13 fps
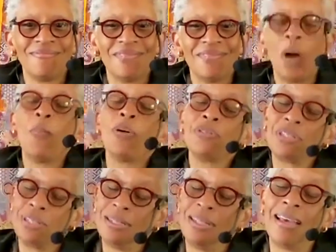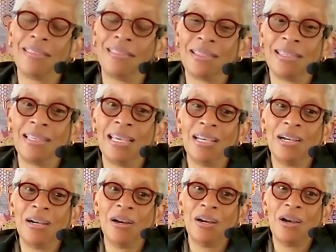almost to death,
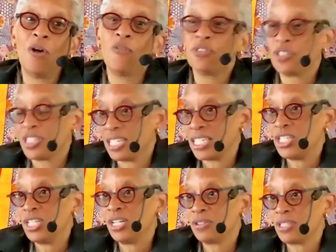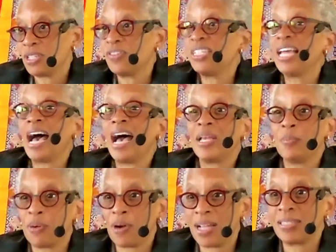over 6 years of a dying
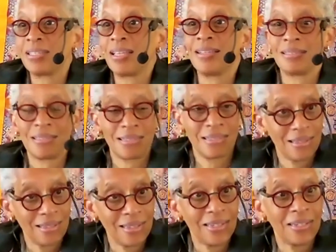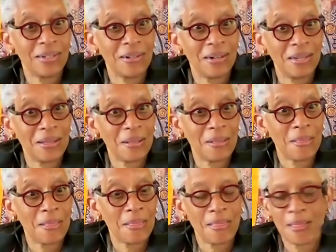process, right?
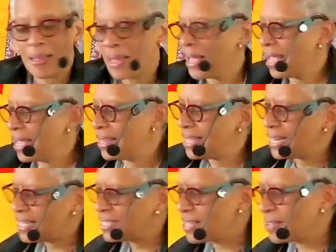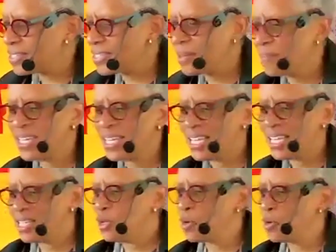And then I saw something
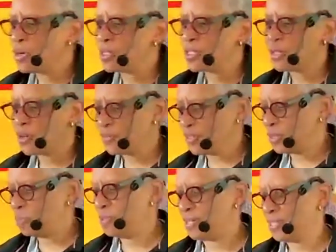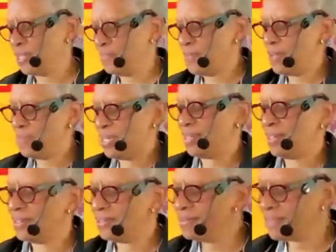in your service book that made me think,
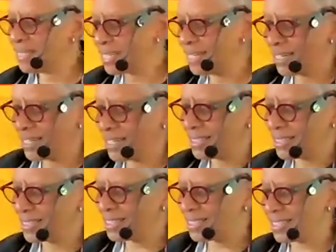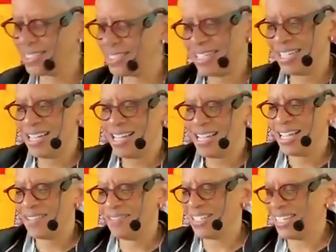oh, I
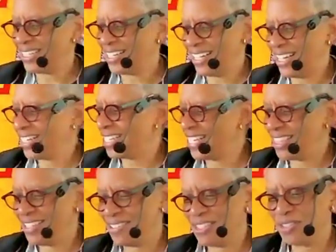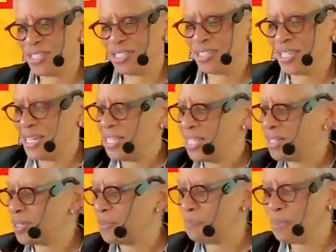gotta get there.
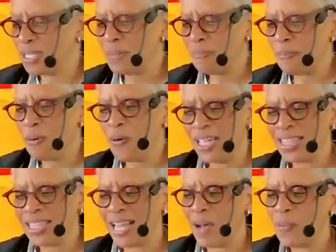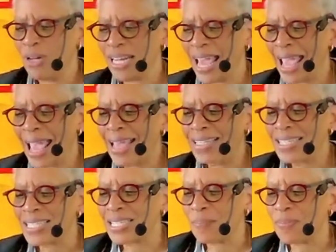There's a bullet point that I want to add to
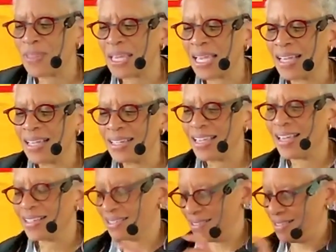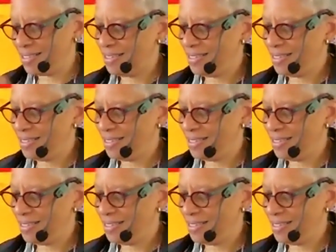something. Yes,